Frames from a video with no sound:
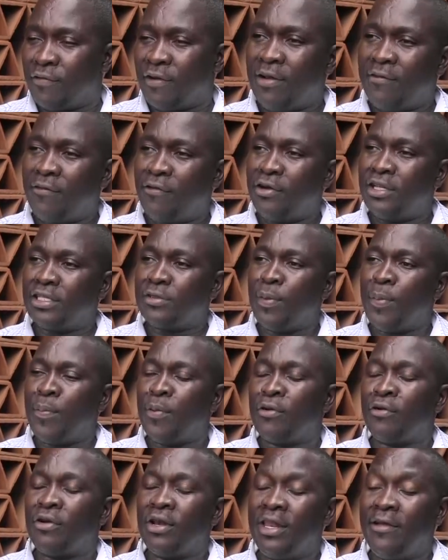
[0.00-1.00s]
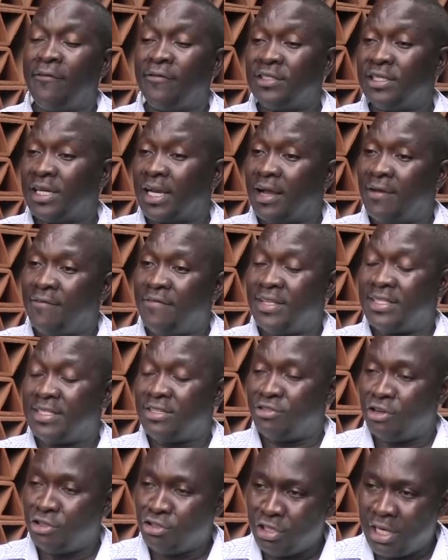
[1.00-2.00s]
of land fraud is people lifting caveats
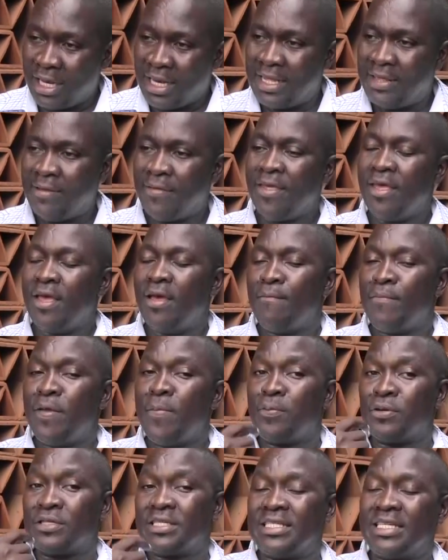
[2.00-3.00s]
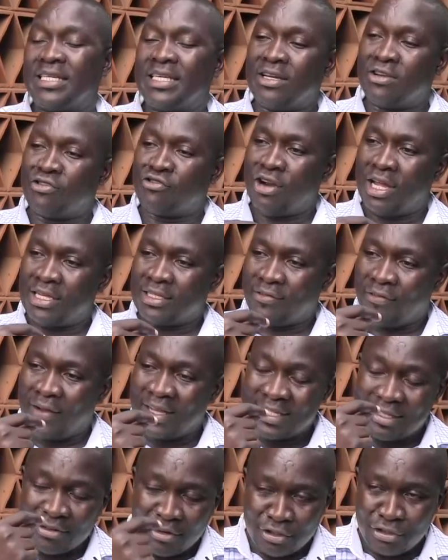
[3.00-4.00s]
irregularly, people seeking
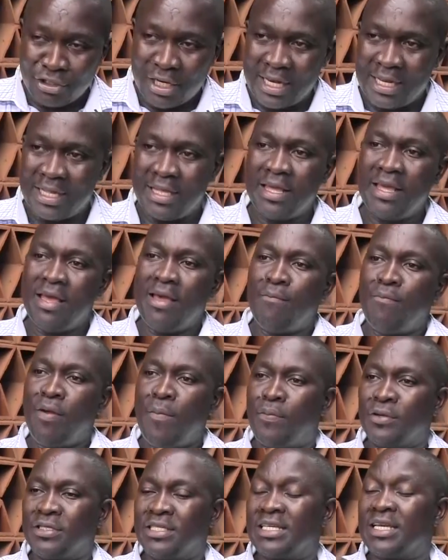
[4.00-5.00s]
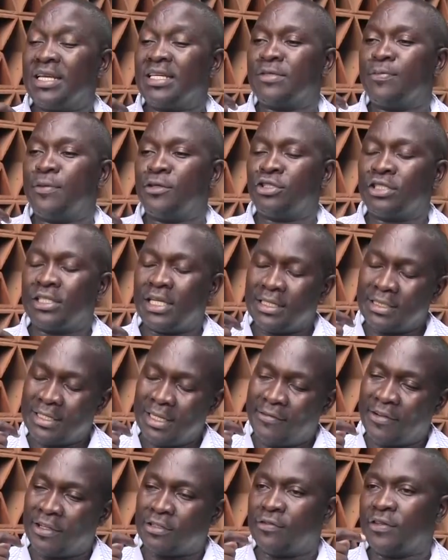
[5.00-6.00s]
transfers irregularly, people seeking special
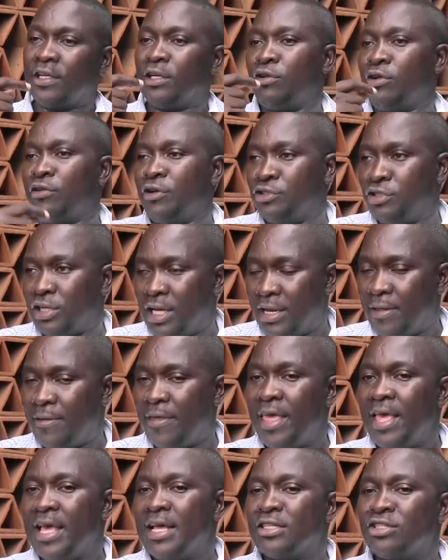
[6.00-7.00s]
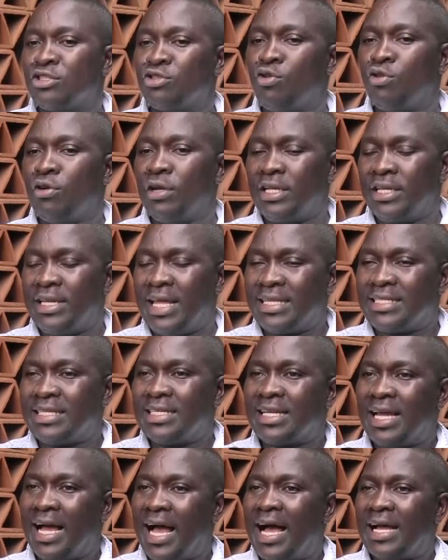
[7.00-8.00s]
certificates of title irregularly. So it
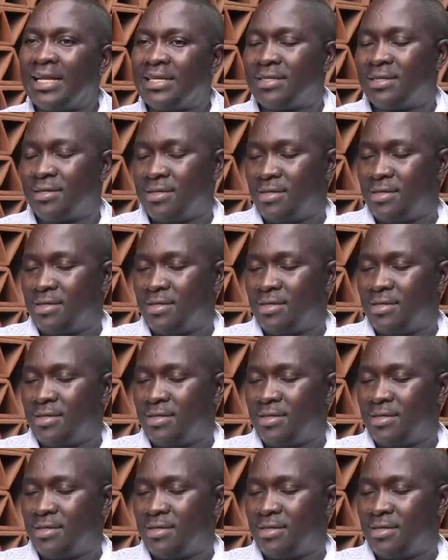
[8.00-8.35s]
doesn't hurt